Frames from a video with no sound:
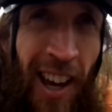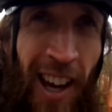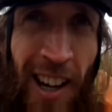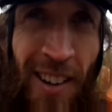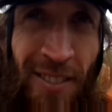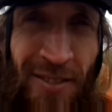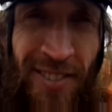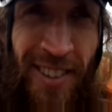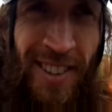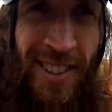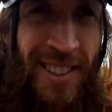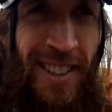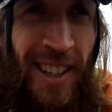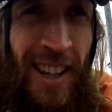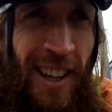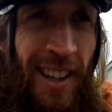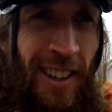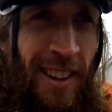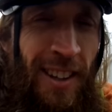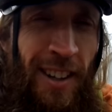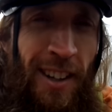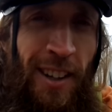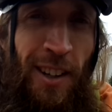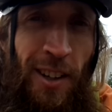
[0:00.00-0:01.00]
I have to
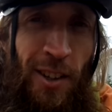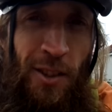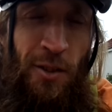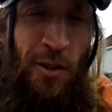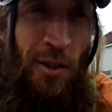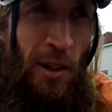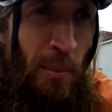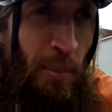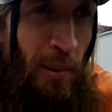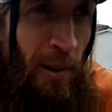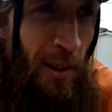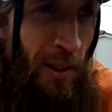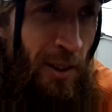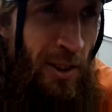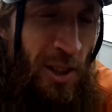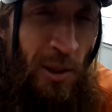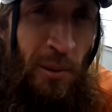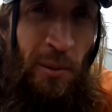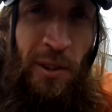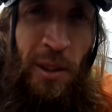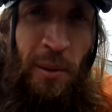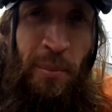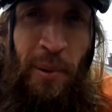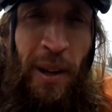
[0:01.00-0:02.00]
say that I attribute
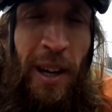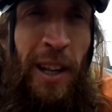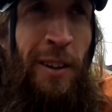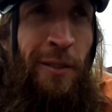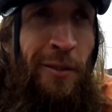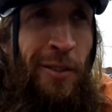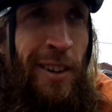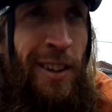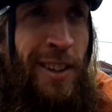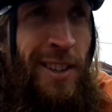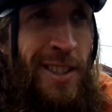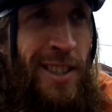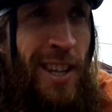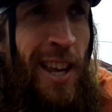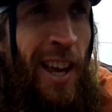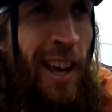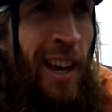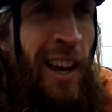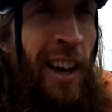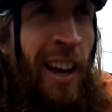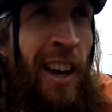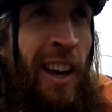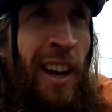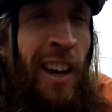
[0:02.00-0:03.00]
some of the benefits
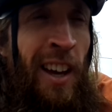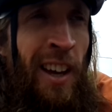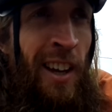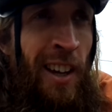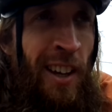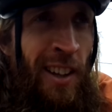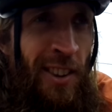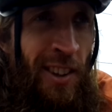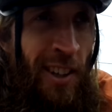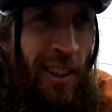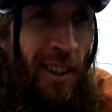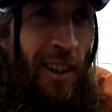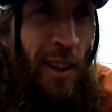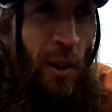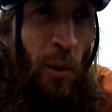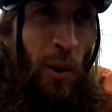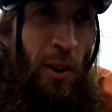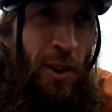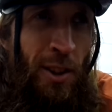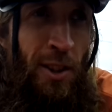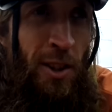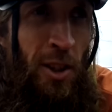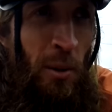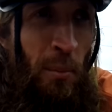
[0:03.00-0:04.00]
to
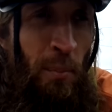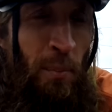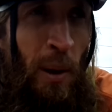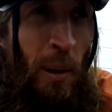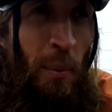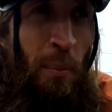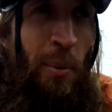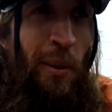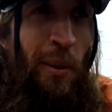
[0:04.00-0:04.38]
what some